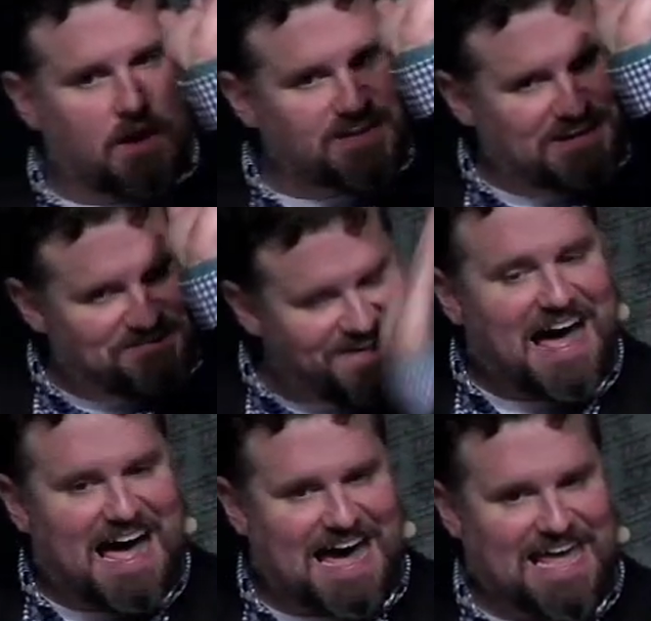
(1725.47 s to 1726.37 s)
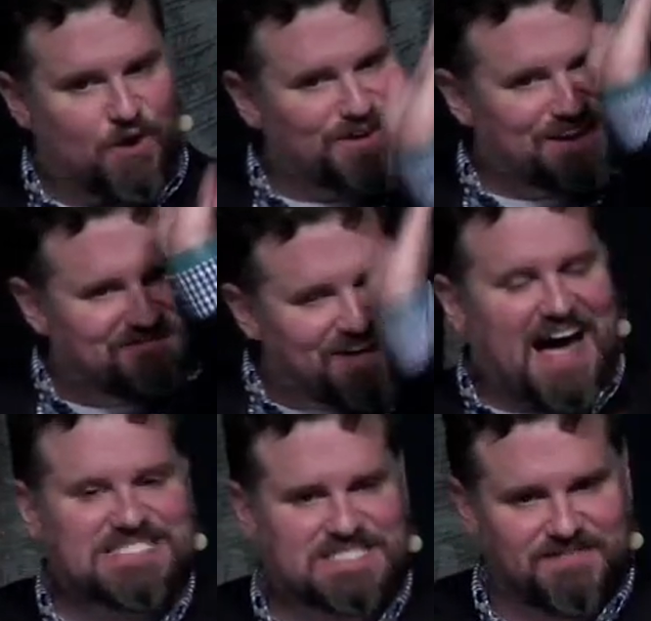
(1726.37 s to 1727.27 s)
a divide or a
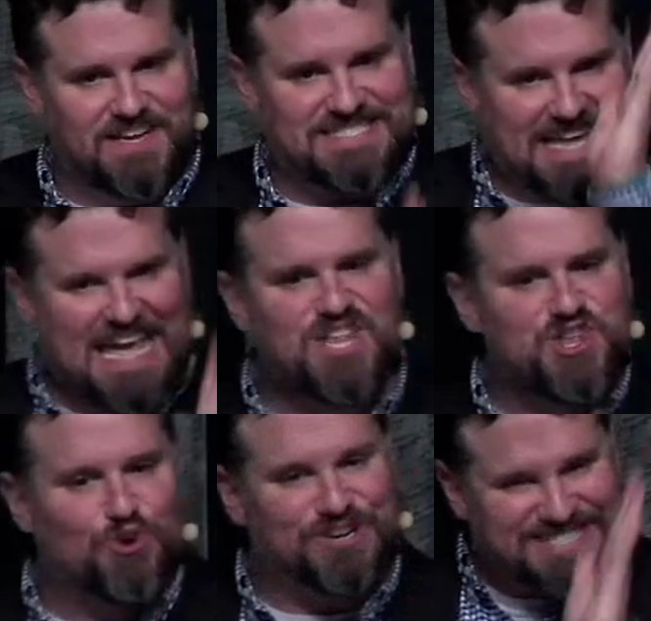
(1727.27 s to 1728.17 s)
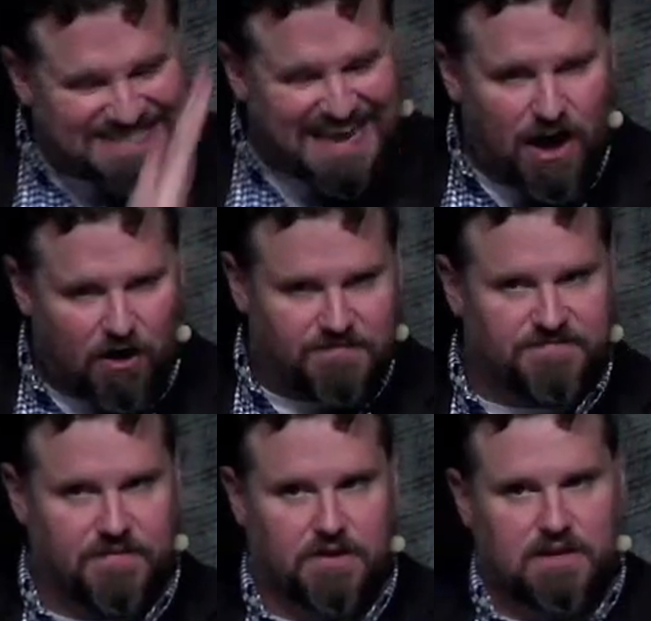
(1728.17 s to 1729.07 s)
divisiveness in yourself?
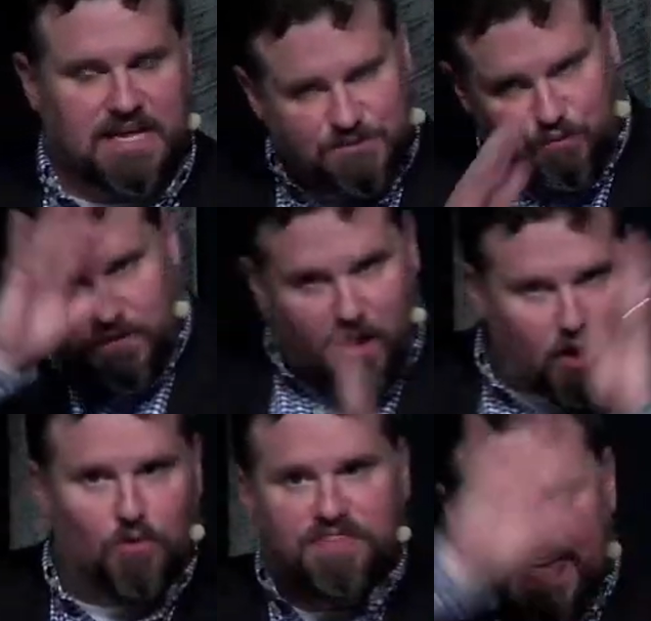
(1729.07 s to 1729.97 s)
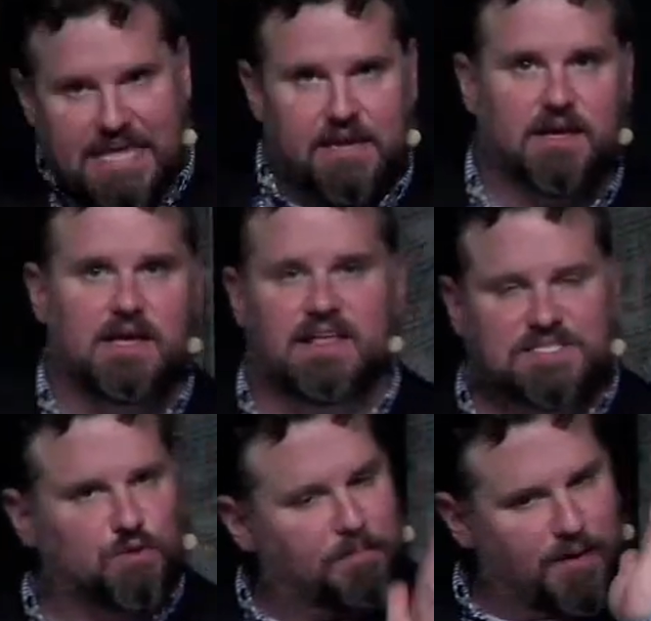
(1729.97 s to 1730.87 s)
That's where the whole thing,
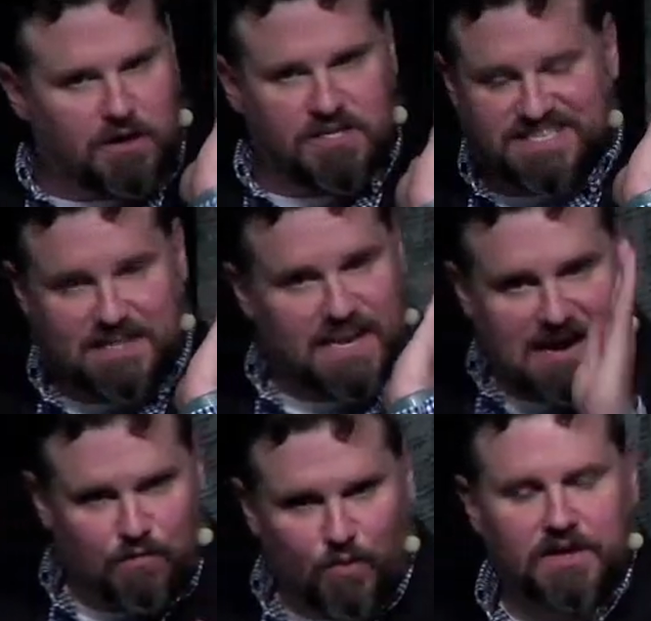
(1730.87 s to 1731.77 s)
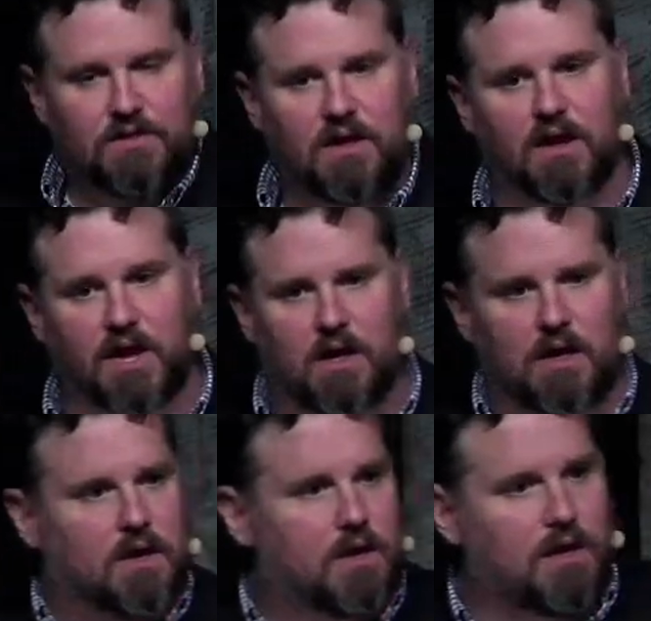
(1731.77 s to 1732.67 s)
that's where Paul is telling everyone to look.
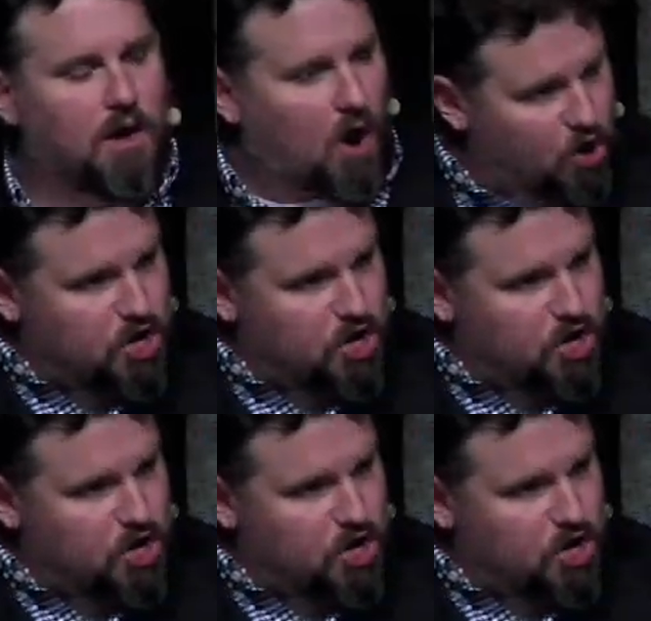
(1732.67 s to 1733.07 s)
Are